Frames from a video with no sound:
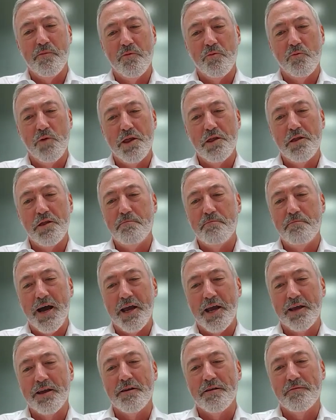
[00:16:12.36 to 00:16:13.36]
we then
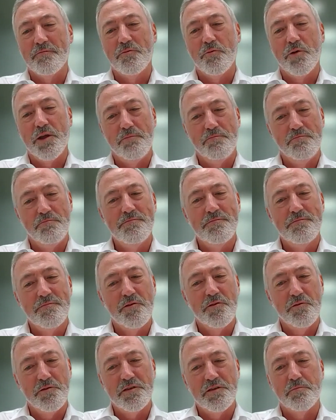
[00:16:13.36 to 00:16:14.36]
we
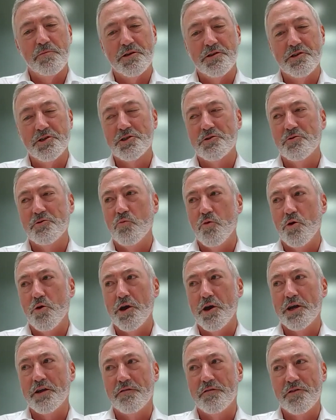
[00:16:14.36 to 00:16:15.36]
do some additional
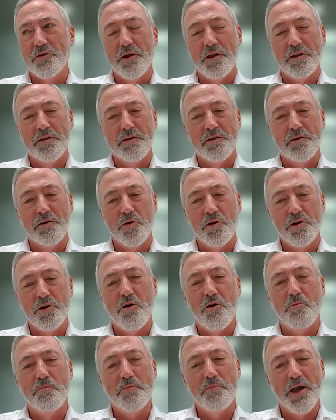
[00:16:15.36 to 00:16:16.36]
work and turn it into a
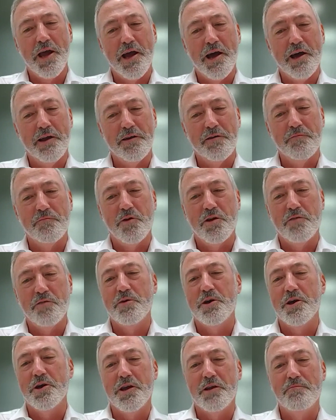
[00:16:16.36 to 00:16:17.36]
compound, and
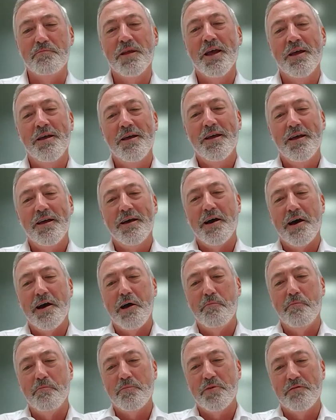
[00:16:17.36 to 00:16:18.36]
we've been
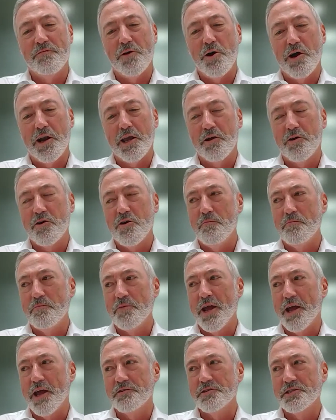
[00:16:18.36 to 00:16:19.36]
providing
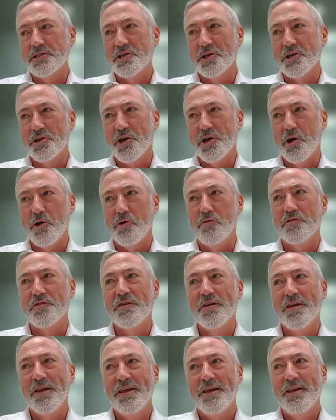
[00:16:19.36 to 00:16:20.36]
compounds to
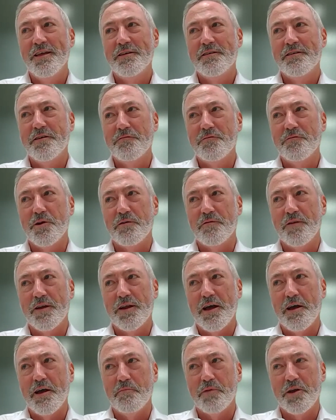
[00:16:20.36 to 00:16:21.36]
coat different
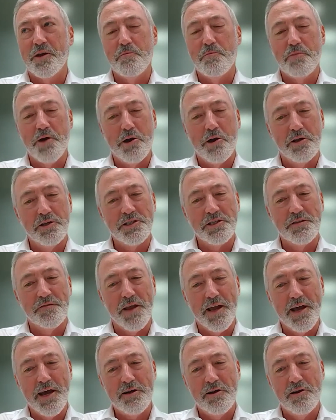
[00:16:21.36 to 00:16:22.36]
components of
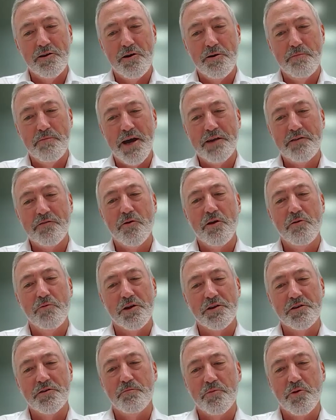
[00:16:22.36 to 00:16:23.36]
the alkaline battery,
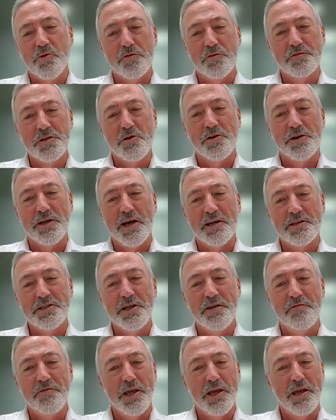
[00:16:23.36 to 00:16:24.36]
which improves
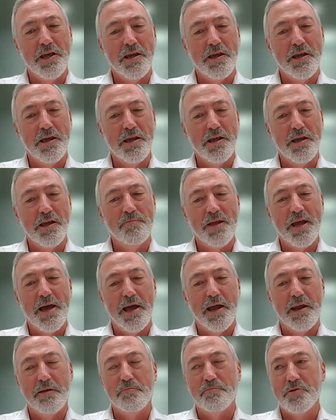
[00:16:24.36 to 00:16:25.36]
conductivity
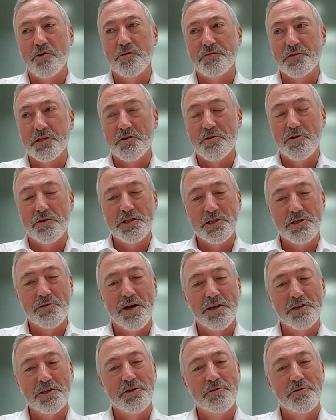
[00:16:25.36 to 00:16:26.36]
and improves the cost
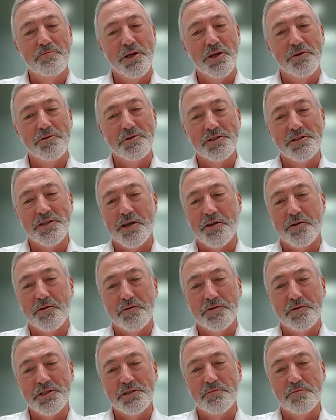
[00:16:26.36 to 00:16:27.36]
structure, because they
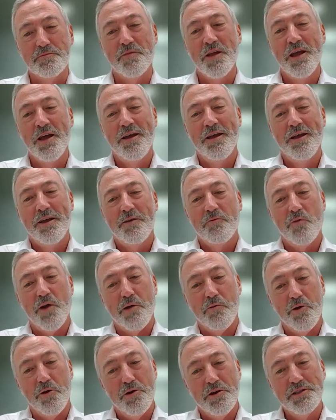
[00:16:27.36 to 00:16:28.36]
use some rare
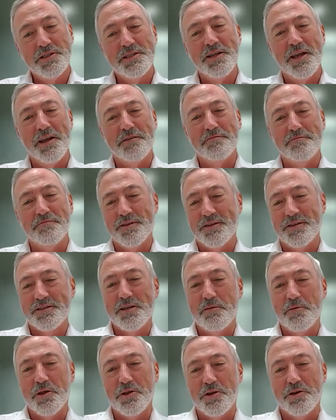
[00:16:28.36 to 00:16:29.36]
earths in
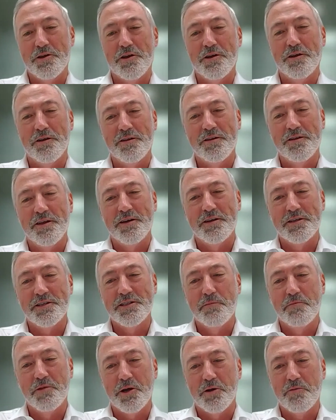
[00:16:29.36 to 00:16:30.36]
some of
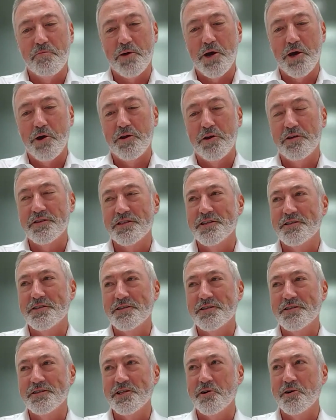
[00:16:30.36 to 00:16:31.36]
the components
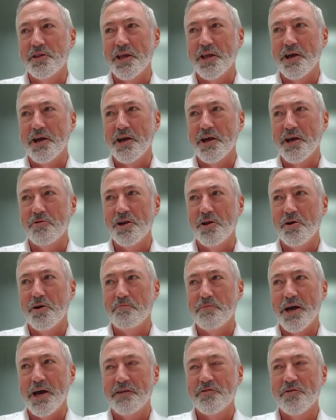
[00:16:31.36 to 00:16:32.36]
inside the alkaline
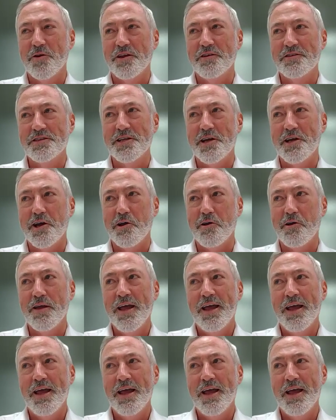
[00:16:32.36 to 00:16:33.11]
battery. So